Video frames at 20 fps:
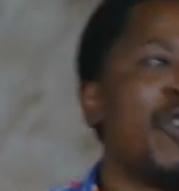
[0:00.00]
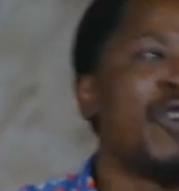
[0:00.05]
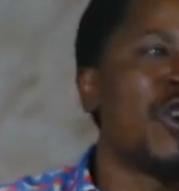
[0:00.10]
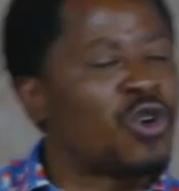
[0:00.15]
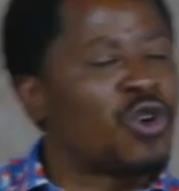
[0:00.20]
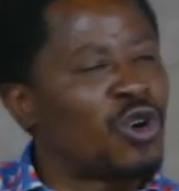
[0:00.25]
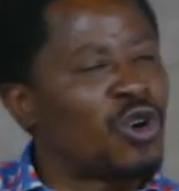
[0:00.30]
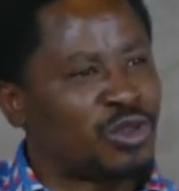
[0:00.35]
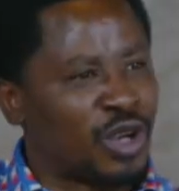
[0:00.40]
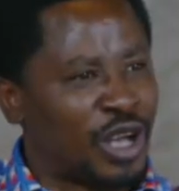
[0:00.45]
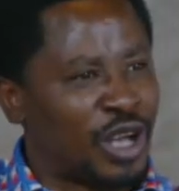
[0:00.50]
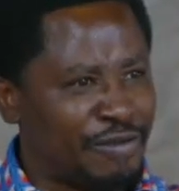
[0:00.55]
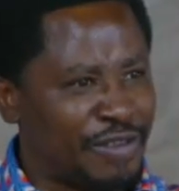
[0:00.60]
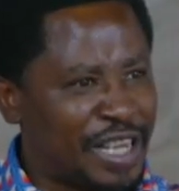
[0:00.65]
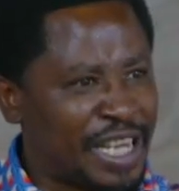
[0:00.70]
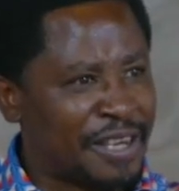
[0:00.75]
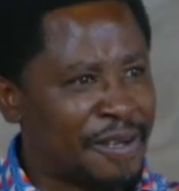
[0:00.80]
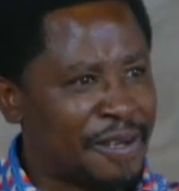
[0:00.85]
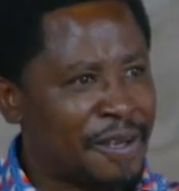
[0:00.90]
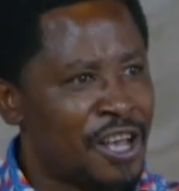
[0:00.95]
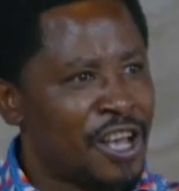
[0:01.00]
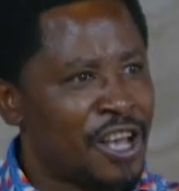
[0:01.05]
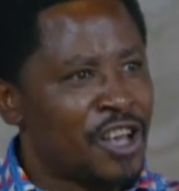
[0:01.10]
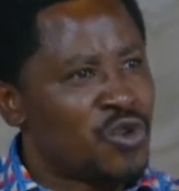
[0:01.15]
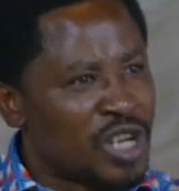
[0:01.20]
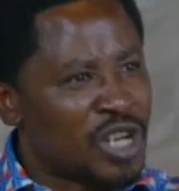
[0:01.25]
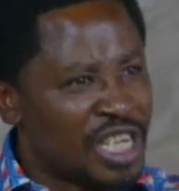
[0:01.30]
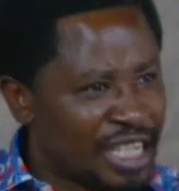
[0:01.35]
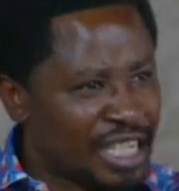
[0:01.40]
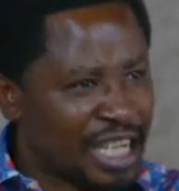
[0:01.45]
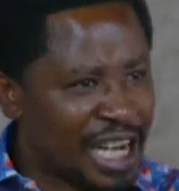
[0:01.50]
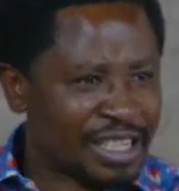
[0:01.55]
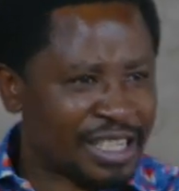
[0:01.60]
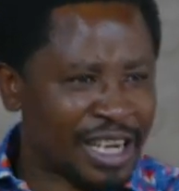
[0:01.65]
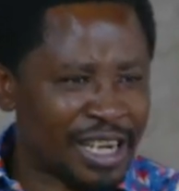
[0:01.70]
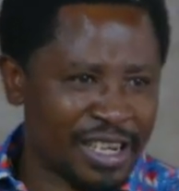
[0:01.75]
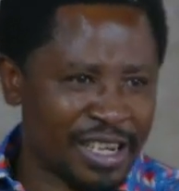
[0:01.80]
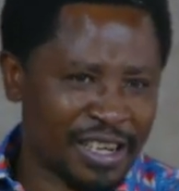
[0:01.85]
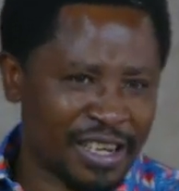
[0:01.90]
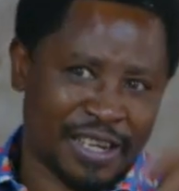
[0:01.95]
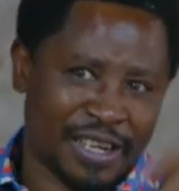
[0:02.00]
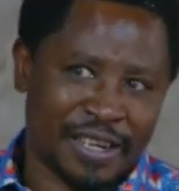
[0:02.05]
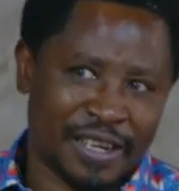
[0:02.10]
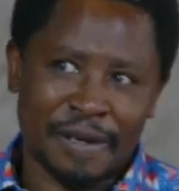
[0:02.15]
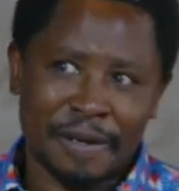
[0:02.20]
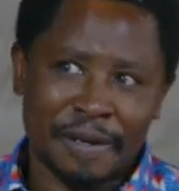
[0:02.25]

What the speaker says: you go to heaven. You need that link.